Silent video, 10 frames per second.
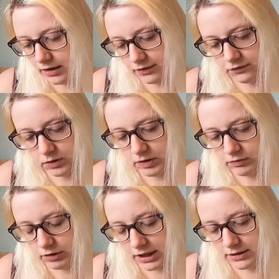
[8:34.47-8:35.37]
The fall of
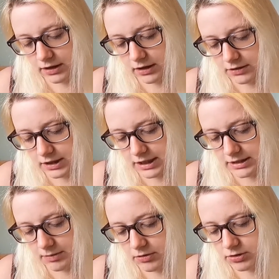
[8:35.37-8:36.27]
Granada, the
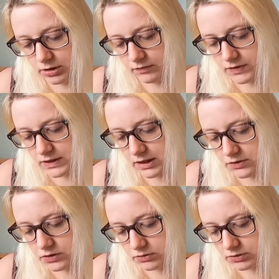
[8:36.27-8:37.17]
expulsion of its
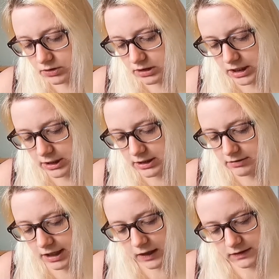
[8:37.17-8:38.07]
last sultan, until
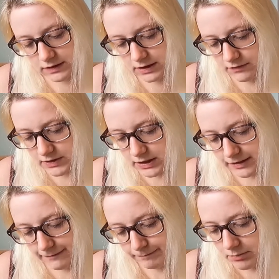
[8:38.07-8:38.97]
Kate discovers
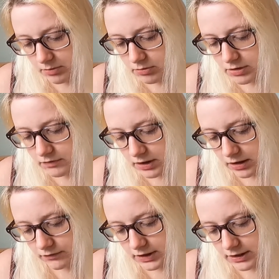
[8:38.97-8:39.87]
it. Born of
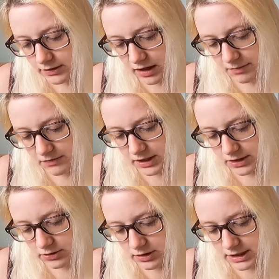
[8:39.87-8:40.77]
love, in a time of
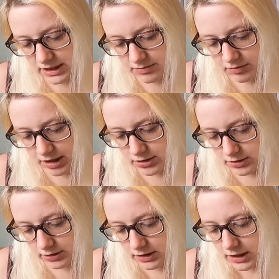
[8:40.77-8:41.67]
danger and
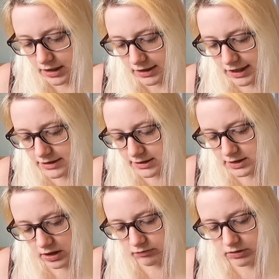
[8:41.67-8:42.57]
desperation, Kate's
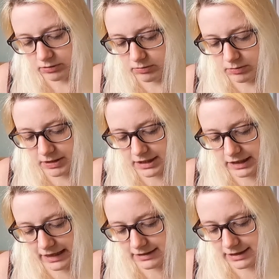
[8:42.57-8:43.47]
discovery will be the
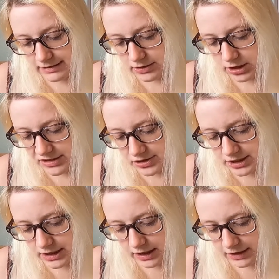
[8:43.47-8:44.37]
catalyst that changes
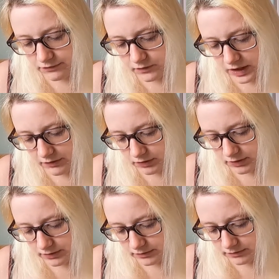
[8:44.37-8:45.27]
her life
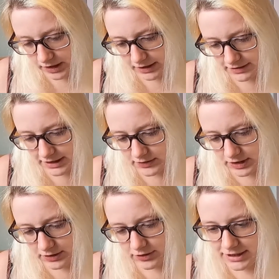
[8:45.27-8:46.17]
forever. Okay, sounds
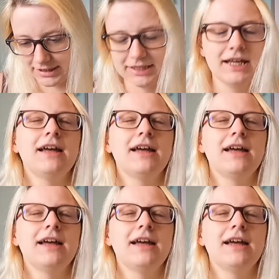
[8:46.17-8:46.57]
really interesting.